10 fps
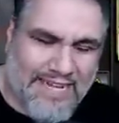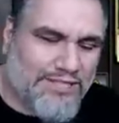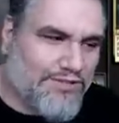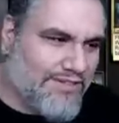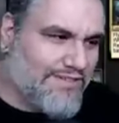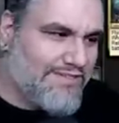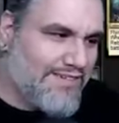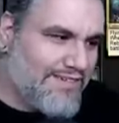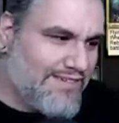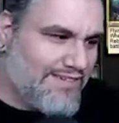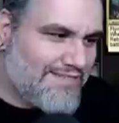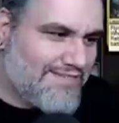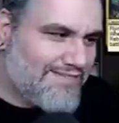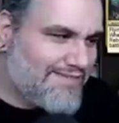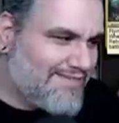That's true. Meat out.
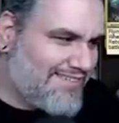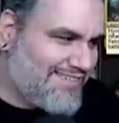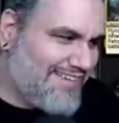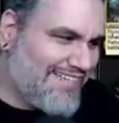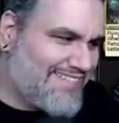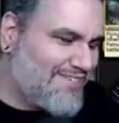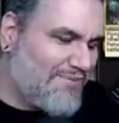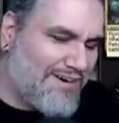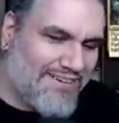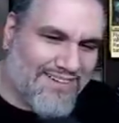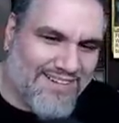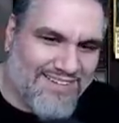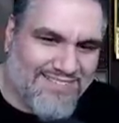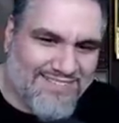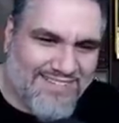It's still weird
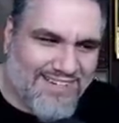though.